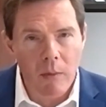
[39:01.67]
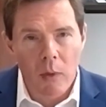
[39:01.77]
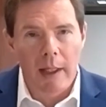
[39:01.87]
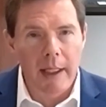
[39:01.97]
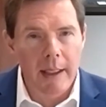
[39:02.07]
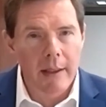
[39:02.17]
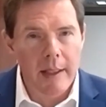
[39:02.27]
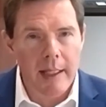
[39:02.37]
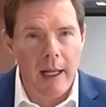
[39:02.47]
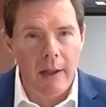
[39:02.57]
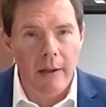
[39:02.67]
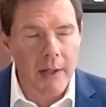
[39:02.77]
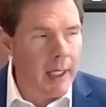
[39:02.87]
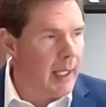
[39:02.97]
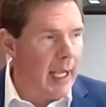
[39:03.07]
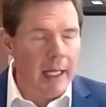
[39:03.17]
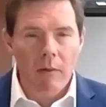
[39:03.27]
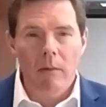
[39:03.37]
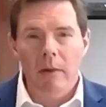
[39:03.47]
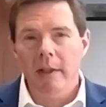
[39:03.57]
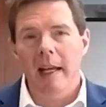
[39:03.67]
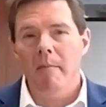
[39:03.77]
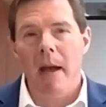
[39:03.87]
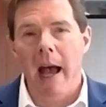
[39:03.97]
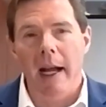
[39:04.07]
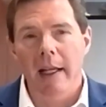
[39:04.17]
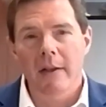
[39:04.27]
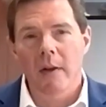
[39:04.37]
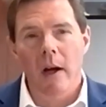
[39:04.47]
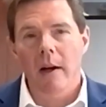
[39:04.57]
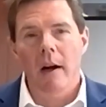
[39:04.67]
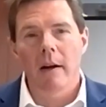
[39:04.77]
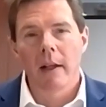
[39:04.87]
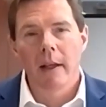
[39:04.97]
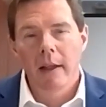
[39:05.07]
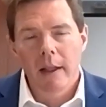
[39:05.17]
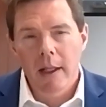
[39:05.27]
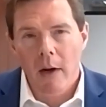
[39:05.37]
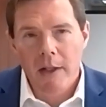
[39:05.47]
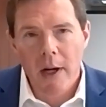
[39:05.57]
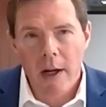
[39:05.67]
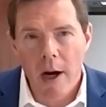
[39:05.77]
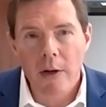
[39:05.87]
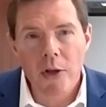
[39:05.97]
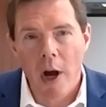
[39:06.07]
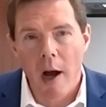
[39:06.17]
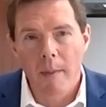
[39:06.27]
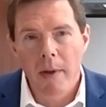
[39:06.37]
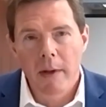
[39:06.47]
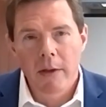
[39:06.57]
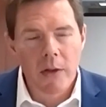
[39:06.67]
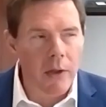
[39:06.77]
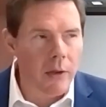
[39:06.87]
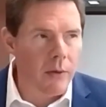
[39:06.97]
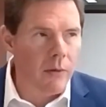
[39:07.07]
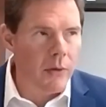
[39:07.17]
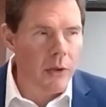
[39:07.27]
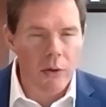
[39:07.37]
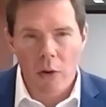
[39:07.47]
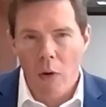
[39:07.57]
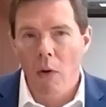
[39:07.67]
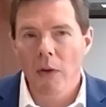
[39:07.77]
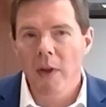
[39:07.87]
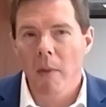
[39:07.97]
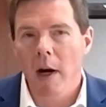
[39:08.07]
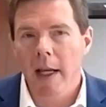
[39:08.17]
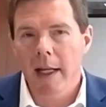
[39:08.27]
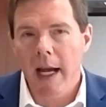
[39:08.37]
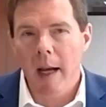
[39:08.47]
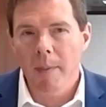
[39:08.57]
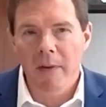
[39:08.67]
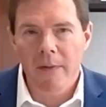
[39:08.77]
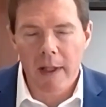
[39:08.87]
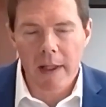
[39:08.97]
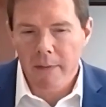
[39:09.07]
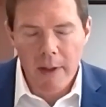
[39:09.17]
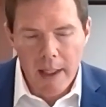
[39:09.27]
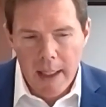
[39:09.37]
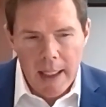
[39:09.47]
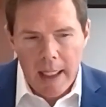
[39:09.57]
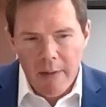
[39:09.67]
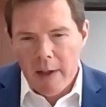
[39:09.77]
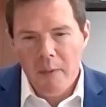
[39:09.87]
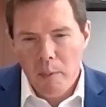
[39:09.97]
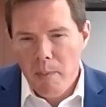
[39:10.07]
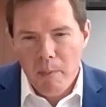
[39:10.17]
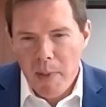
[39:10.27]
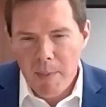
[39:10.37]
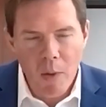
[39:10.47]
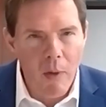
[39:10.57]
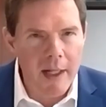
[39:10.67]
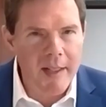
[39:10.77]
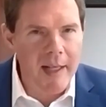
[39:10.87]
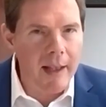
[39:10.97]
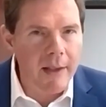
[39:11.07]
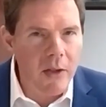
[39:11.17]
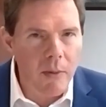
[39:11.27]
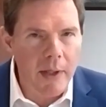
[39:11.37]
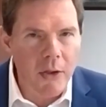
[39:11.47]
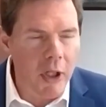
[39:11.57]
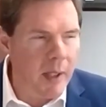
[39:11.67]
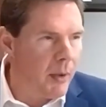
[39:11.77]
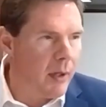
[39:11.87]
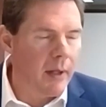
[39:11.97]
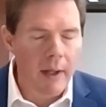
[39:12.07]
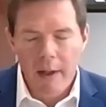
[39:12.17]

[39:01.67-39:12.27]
willing sellers, hey, we'll step back. It's not our job to hold the market up. If people want to sell it to us cheaper,